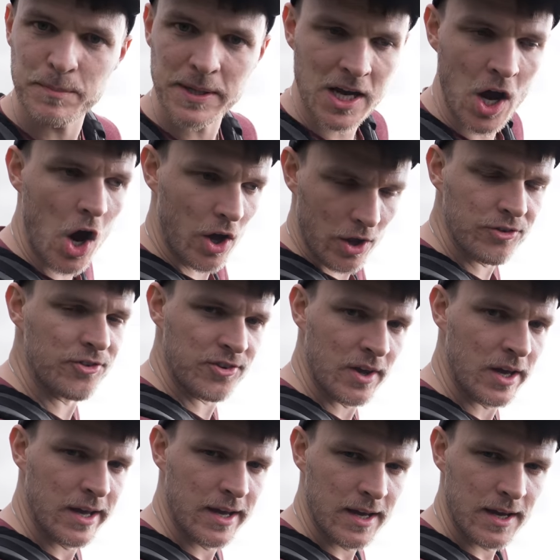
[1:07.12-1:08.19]
because
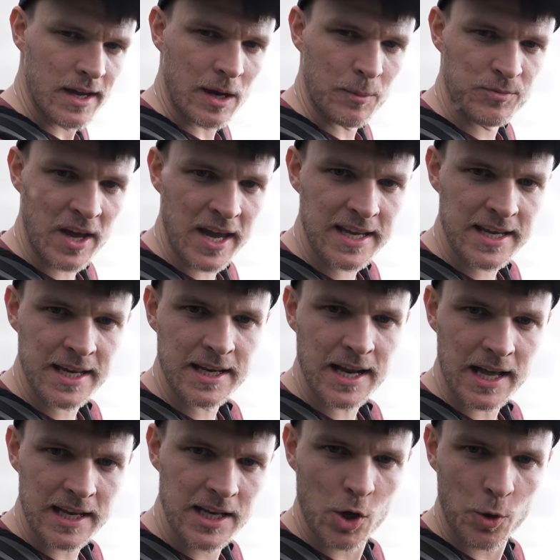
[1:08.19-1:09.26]
I'm taking
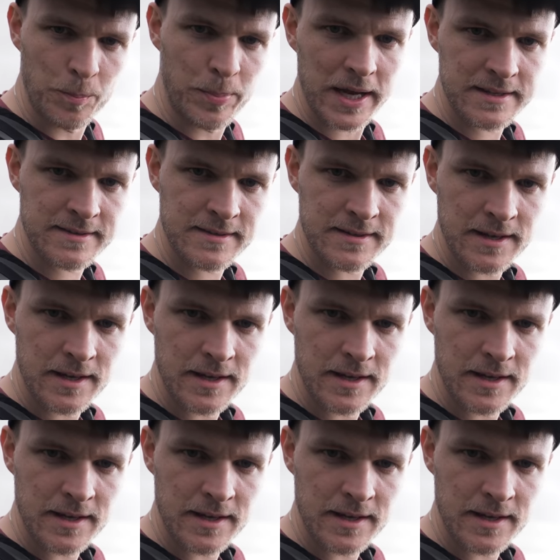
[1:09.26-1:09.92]
a little bit